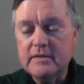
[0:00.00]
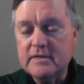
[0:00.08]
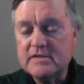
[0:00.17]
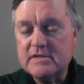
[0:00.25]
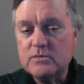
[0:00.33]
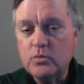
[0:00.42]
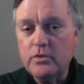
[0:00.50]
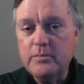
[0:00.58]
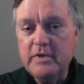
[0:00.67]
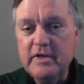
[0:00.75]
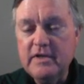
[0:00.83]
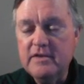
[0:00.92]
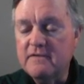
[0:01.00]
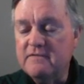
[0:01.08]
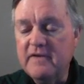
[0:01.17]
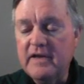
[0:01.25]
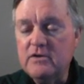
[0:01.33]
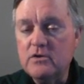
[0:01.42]
This would be the
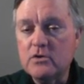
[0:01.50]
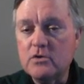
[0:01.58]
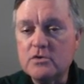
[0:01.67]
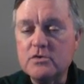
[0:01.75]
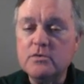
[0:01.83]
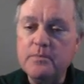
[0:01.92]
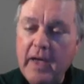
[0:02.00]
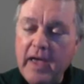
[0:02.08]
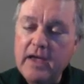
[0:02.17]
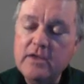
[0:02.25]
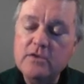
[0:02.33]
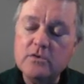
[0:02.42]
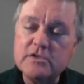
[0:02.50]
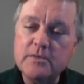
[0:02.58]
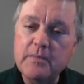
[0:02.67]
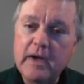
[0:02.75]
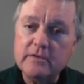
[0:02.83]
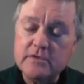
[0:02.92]
vendor to pay those
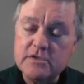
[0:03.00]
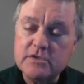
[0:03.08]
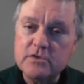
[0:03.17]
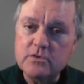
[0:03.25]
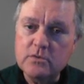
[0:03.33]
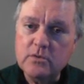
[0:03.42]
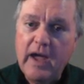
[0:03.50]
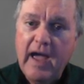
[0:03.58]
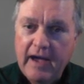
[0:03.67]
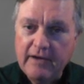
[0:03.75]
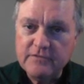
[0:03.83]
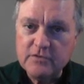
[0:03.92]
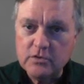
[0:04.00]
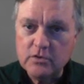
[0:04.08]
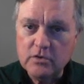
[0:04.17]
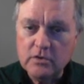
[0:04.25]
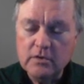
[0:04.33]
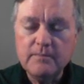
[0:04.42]
amounts to
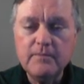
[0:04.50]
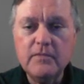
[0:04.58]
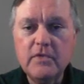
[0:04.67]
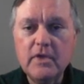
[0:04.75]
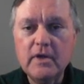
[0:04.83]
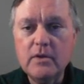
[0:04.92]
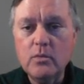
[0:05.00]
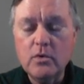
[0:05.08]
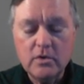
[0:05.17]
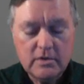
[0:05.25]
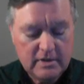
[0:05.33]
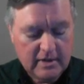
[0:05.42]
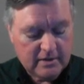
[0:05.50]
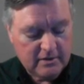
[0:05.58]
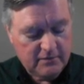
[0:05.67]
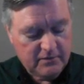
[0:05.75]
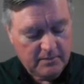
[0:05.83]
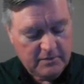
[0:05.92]
after they were
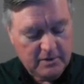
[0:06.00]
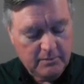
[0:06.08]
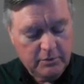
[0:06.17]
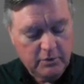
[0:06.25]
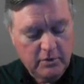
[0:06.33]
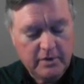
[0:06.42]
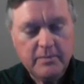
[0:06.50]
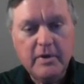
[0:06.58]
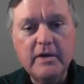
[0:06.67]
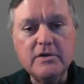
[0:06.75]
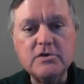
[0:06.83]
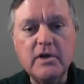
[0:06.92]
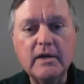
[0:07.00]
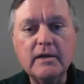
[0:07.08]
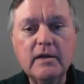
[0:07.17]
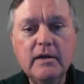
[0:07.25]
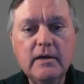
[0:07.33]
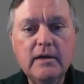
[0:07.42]
deducted from the employee paycheck.